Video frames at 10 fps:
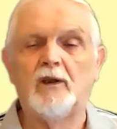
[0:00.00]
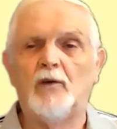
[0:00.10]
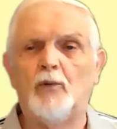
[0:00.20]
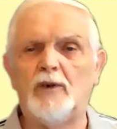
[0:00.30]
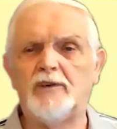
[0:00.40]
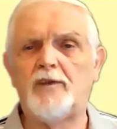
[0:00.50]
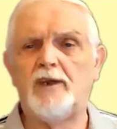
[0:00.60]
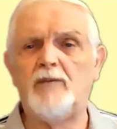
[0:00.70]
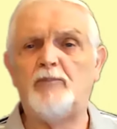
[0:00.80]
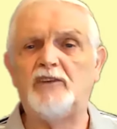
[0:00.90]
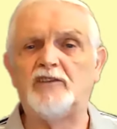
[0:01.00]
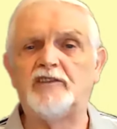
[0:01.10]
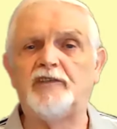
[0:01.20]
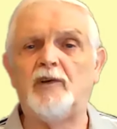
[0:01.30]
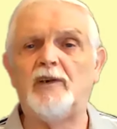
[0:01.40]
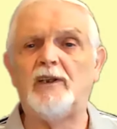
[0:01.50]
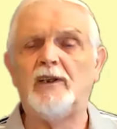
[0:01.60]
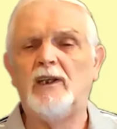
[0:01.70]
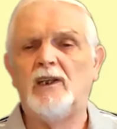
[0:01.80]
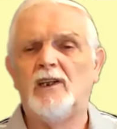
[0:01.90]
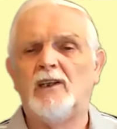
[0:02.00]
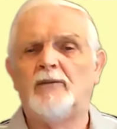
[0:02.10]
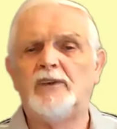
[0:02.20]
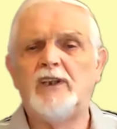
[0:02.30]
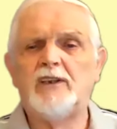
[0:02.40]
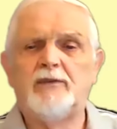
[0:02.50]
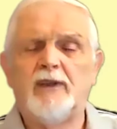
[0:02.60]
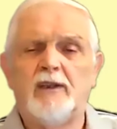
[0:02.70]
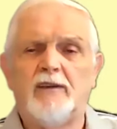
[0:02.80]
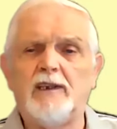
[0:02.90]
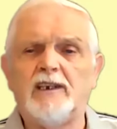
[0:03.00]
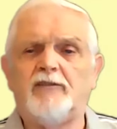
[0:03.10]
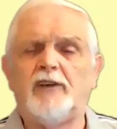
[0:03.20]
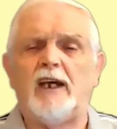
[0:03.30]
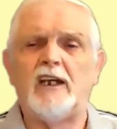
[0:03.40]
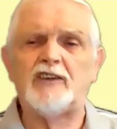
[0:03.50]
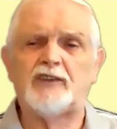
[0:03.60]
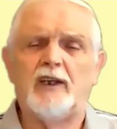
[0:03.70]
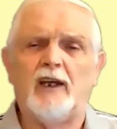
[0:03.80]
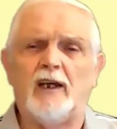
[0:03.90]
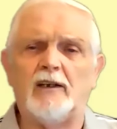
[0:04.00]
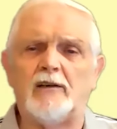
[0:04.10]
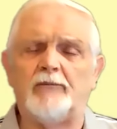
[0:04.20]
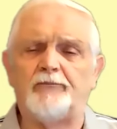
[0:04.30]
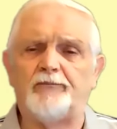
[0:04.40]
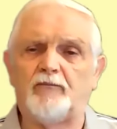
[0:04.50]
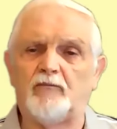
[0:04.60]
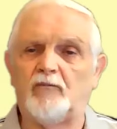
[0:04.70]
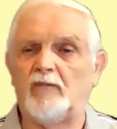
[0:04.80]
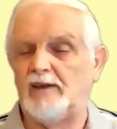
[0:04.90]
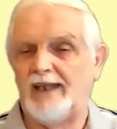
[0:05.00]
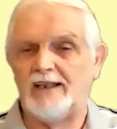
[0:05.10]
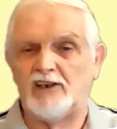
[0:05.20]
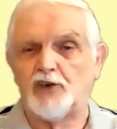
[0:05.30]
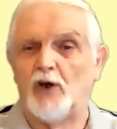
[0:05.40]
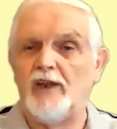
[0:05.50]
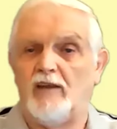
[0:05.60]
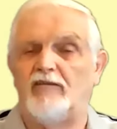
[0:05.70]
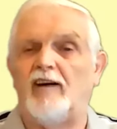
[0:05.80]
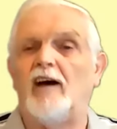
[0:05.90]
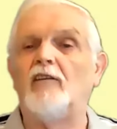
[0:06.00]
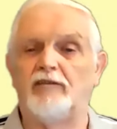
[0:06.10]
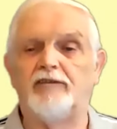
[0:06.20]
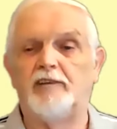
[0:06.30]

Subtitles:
What are the 3 pins for? Well, you could think of it as an electronic valve.